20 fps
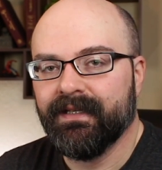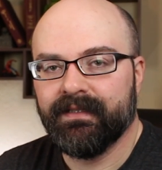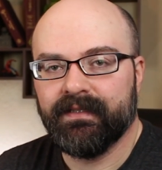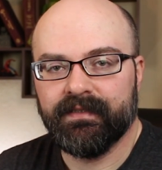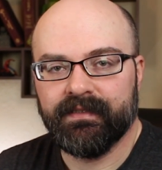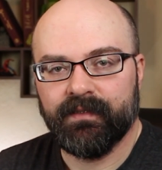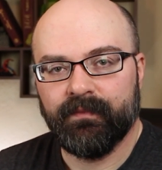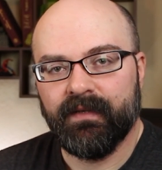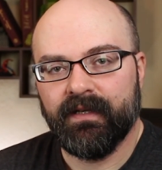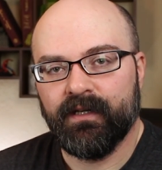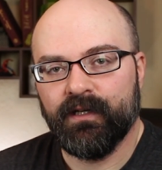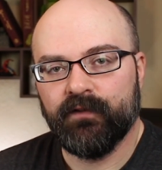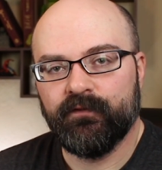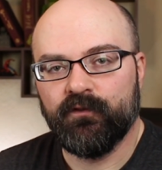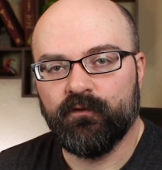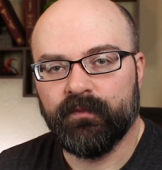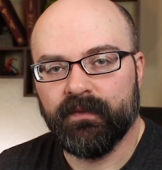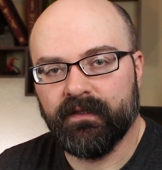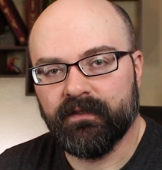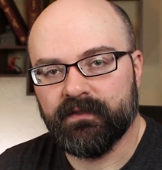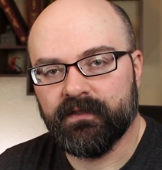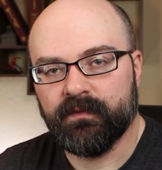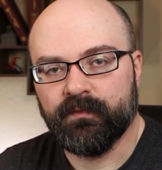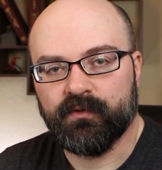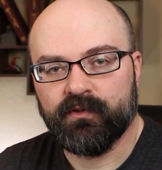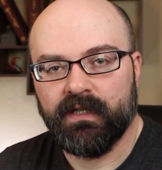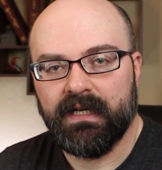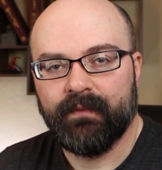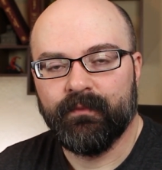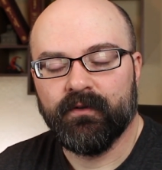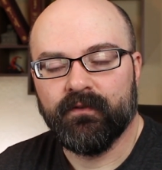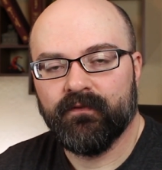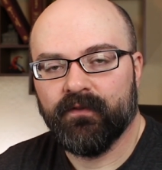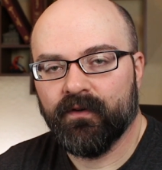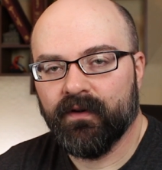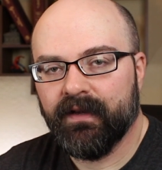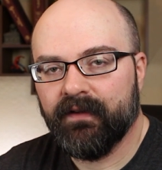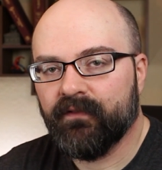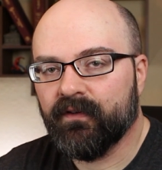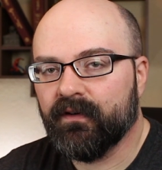Doesn't matter if you've been a subscriber
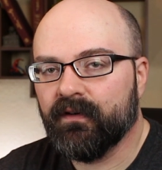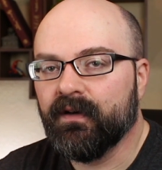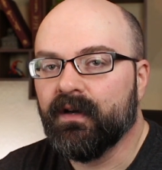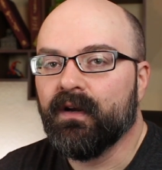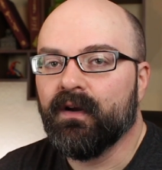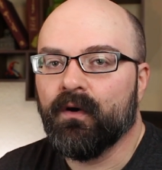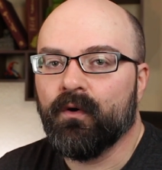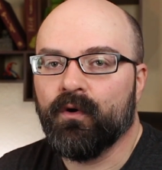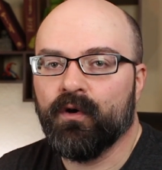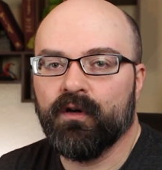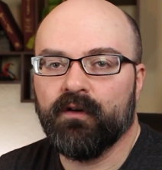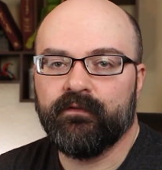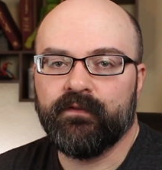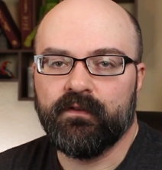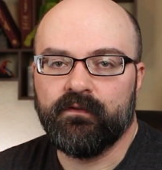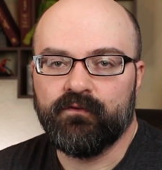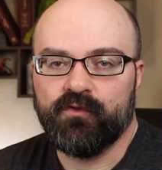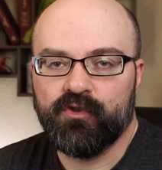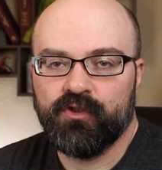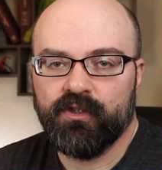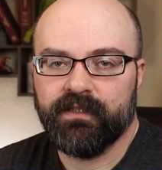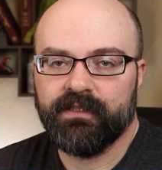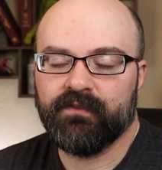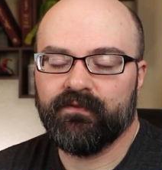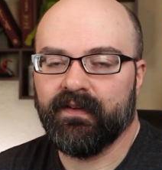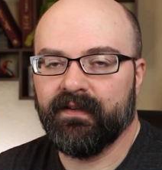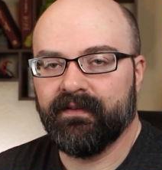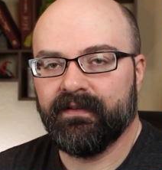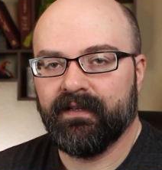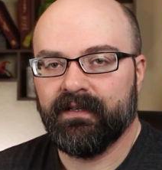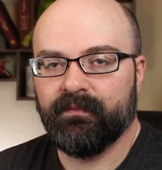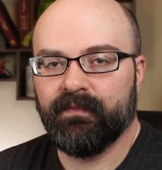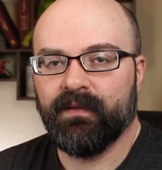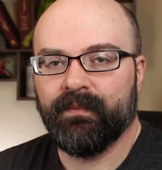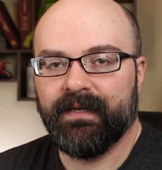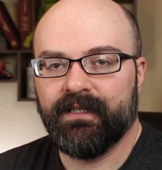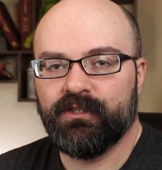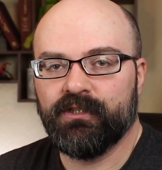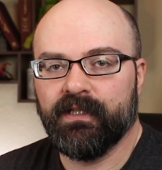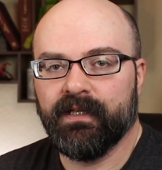forever or if you've just found out about
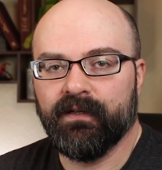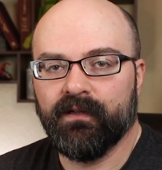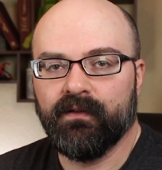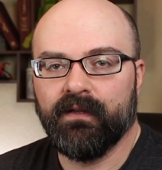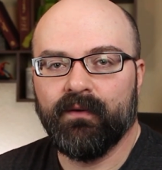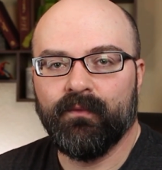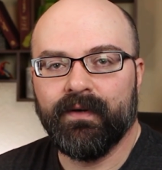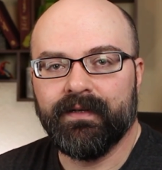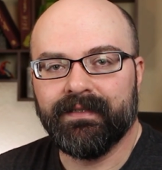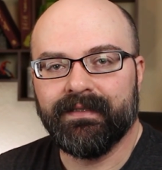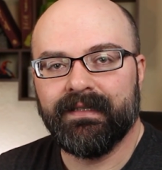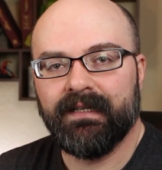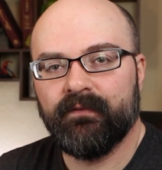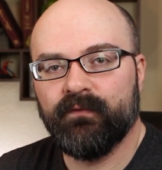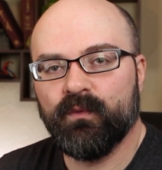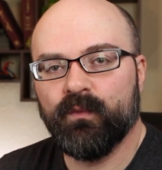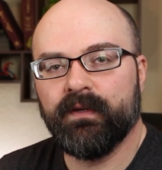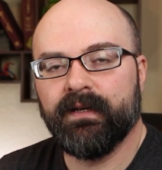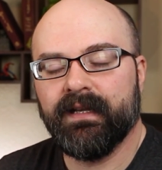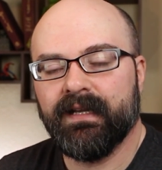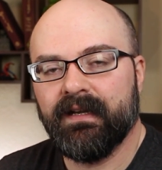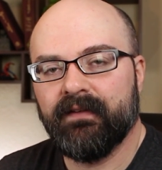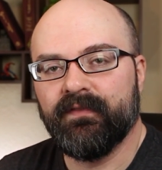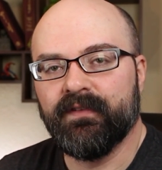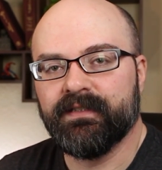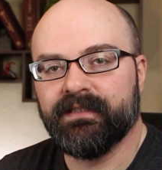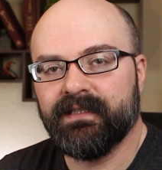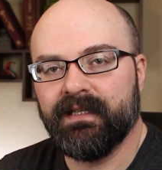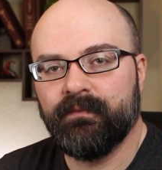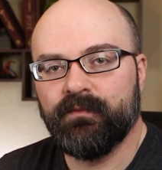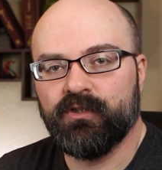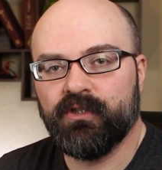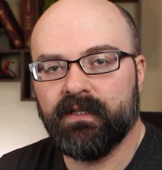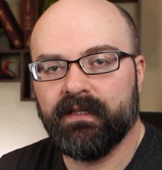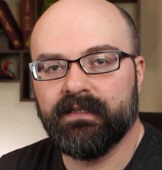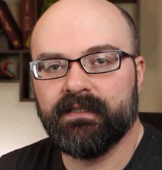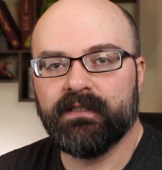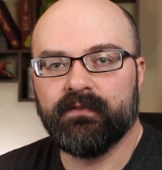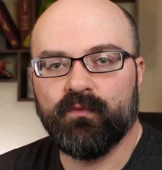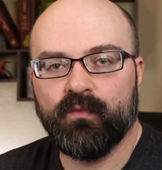my channel, I wanted everyone to have the same
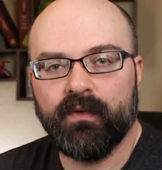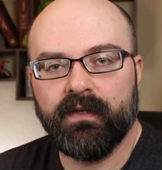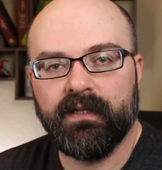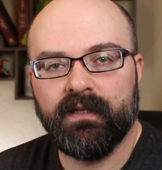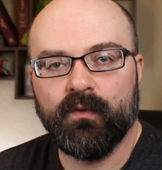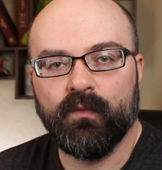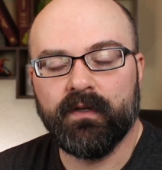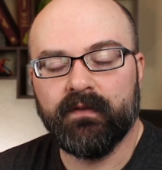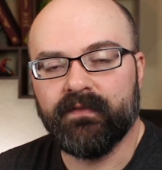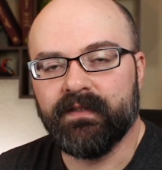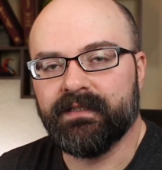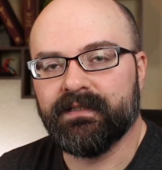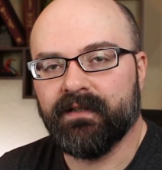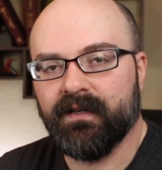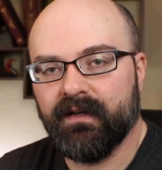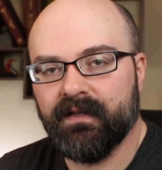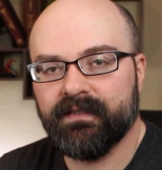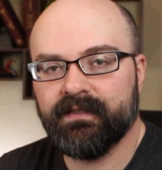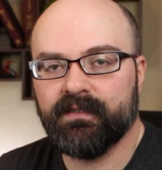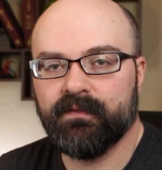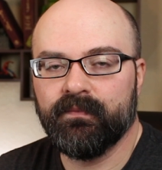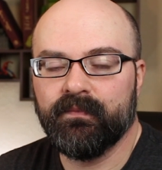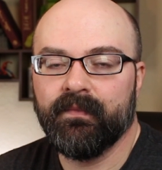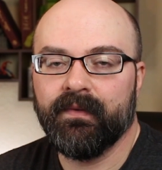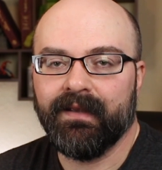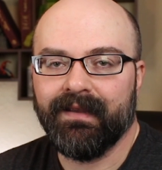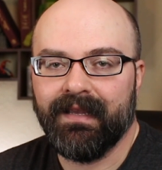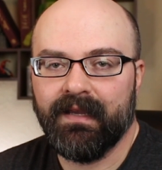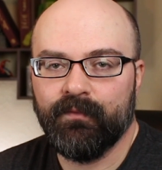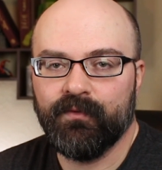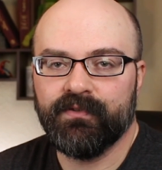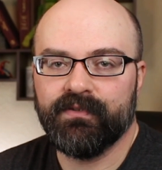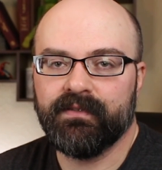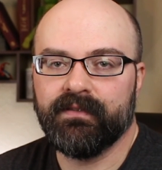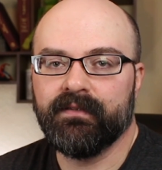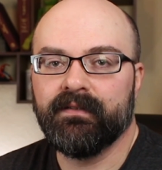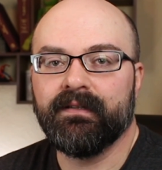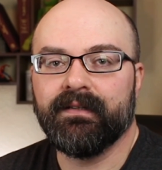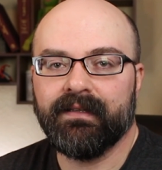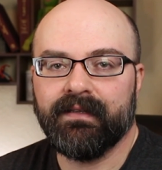chance of winning one of these awesome
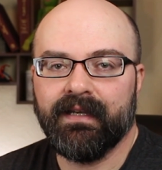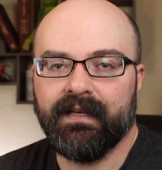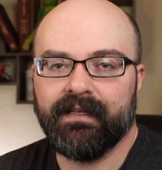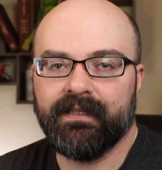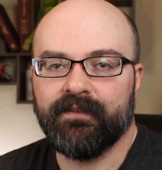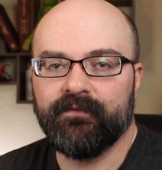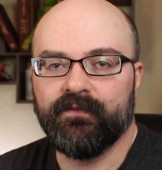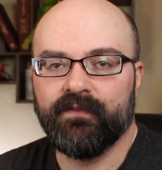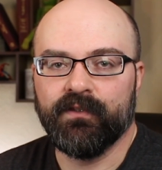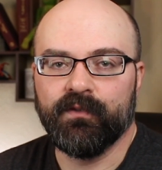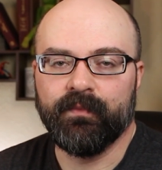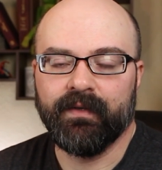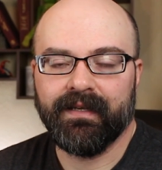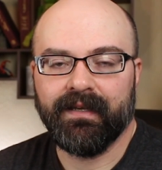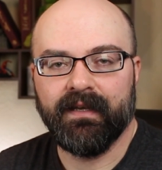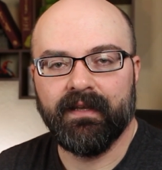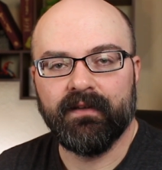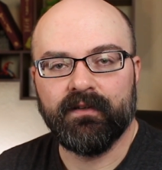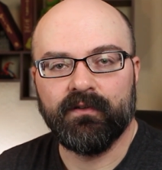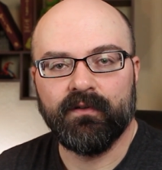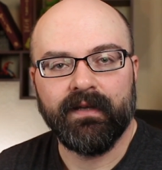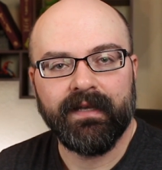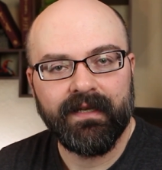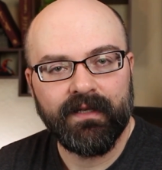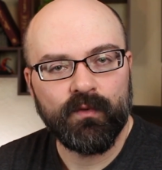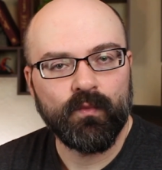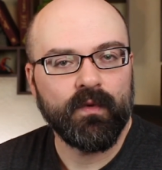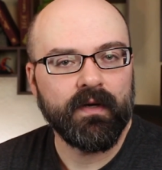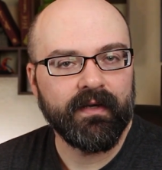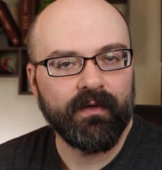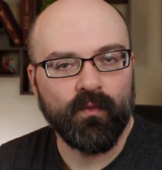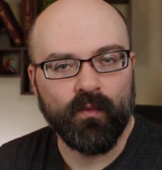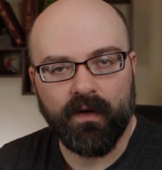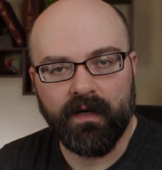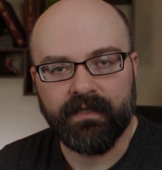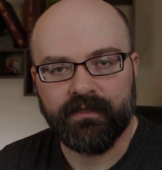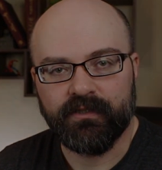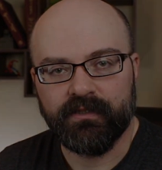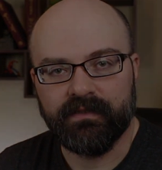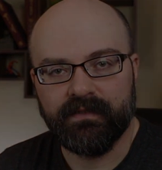Hamilton Khaki Field mechanical hand-wind
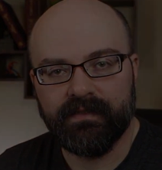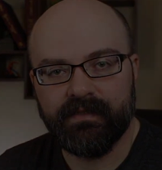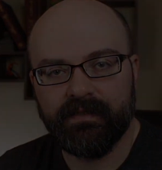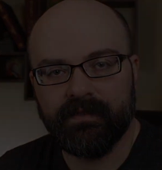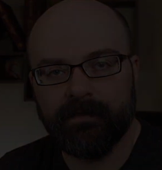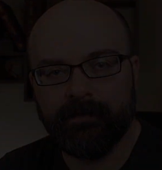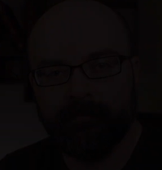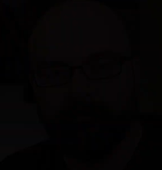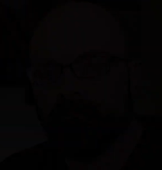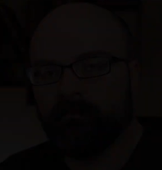watches.